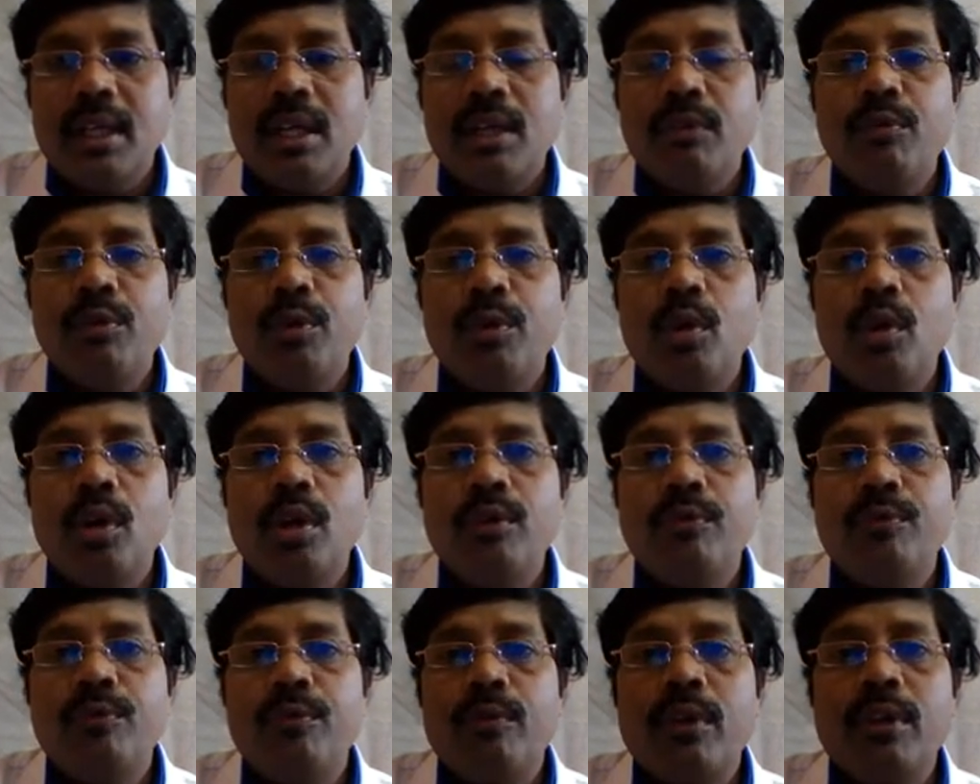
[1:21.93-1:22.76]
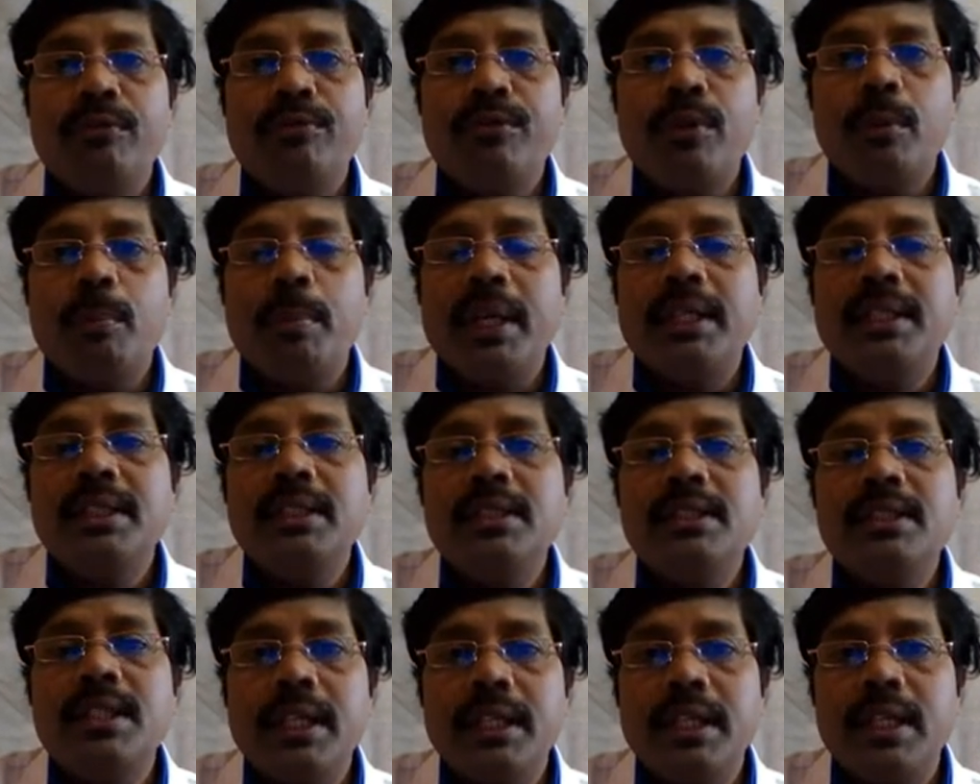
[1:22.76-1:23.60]
If the
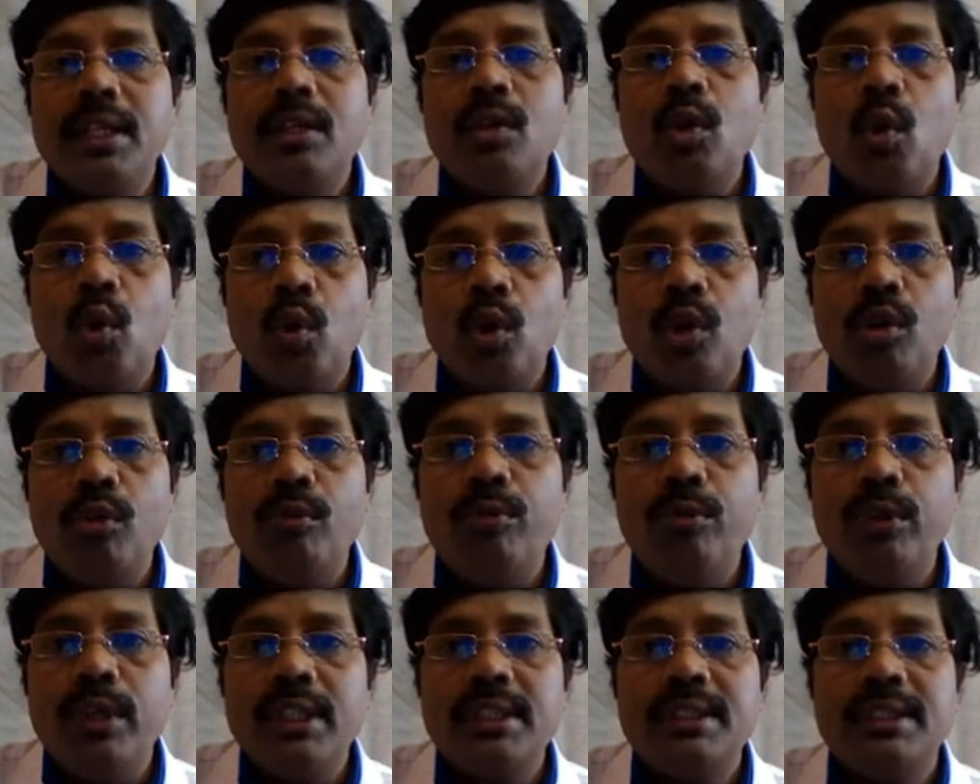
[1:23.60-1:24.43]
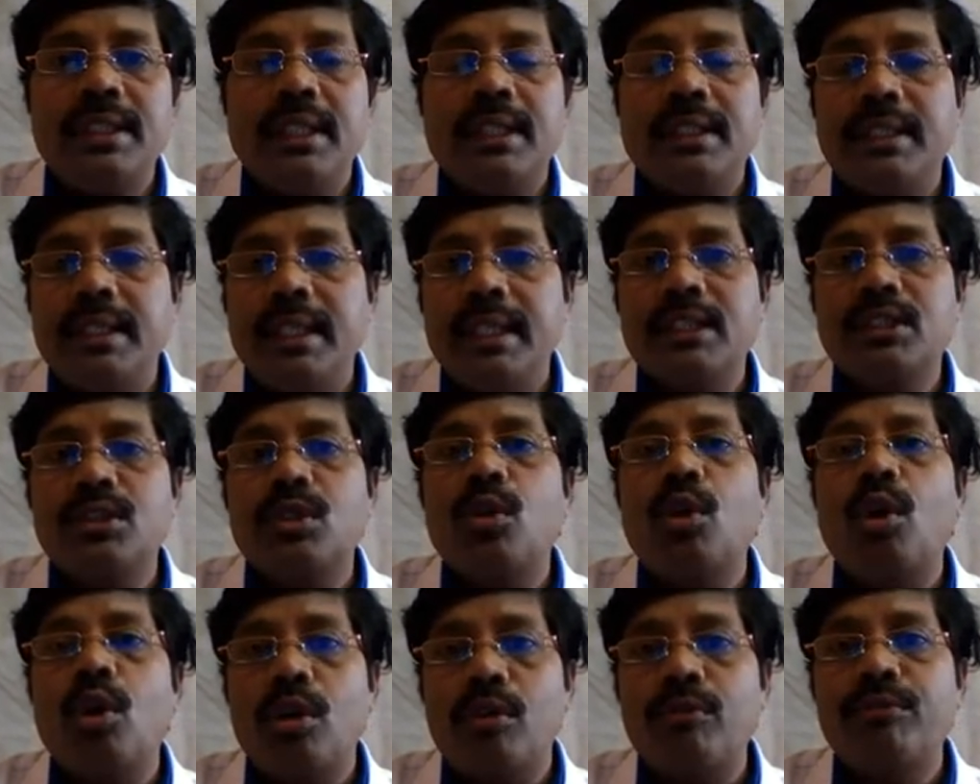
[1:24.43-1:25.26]
patient taking oral fluids, that takes a
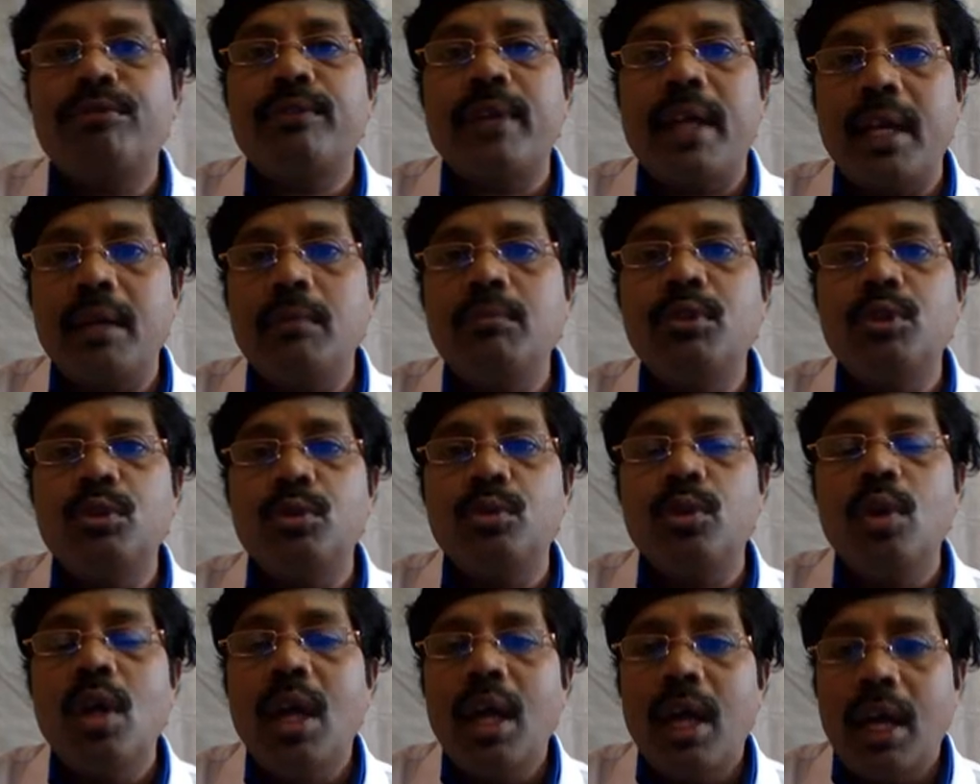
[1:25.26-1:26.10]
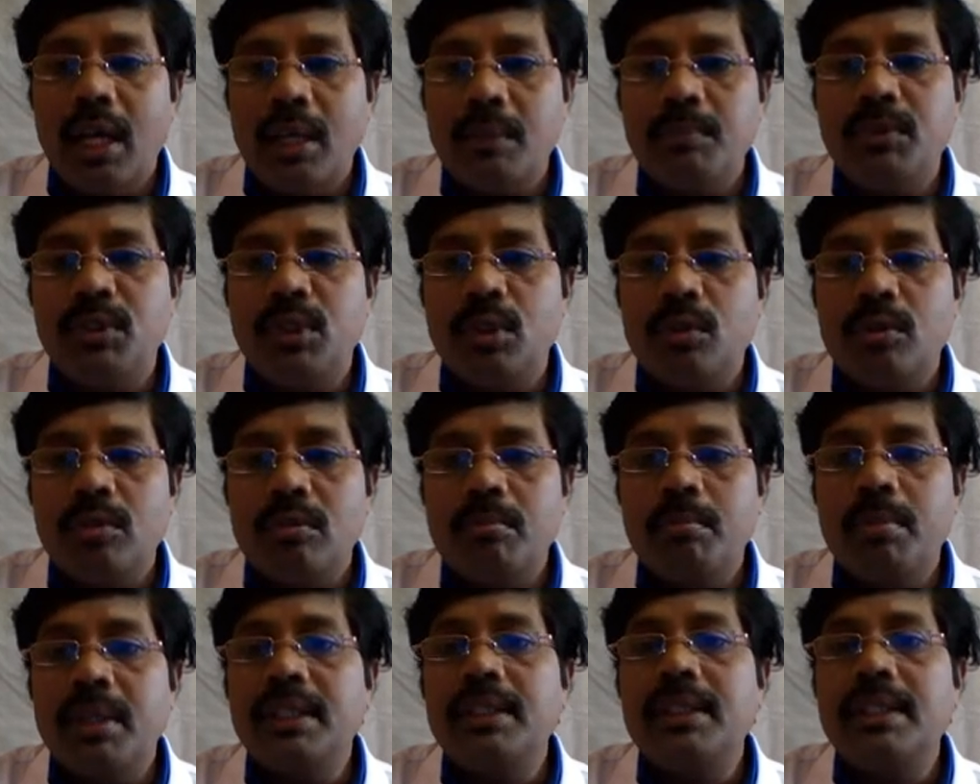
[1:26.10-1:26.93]
lot of time to
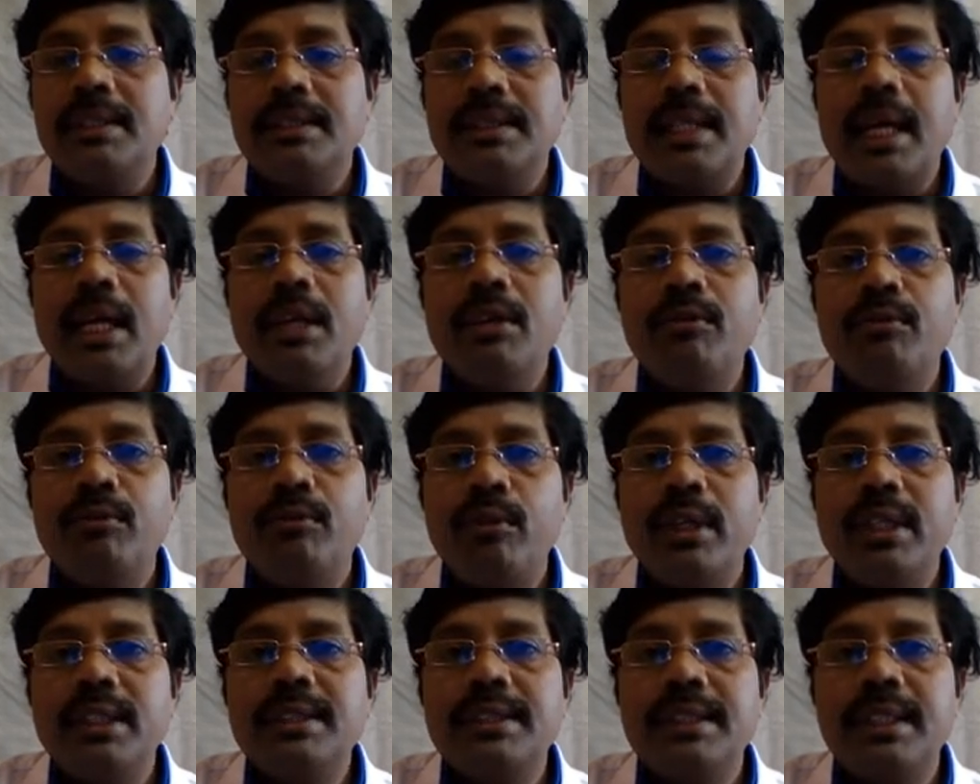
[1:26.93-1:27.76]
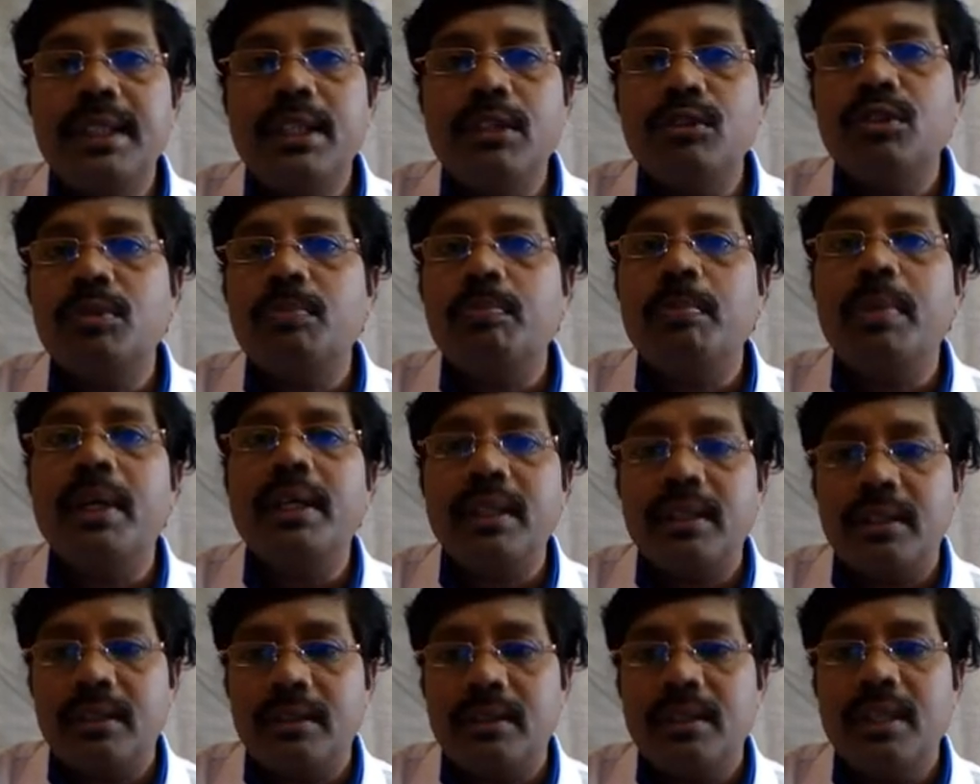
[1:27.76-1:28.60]
absorb, but this IV fluids gives
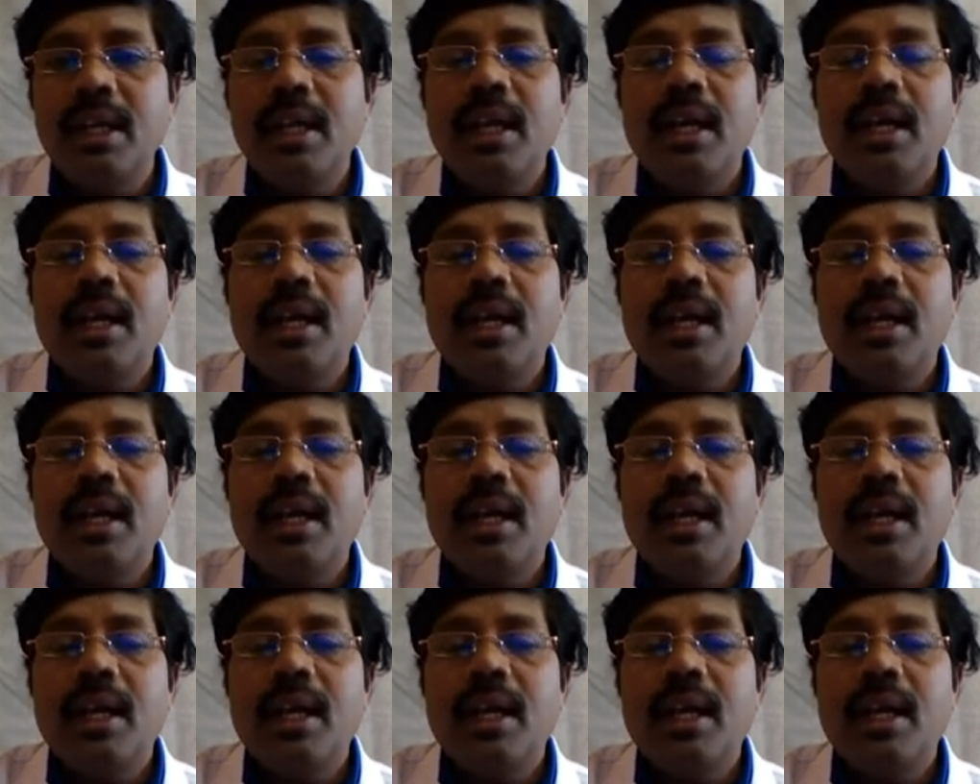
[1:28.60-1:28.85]
better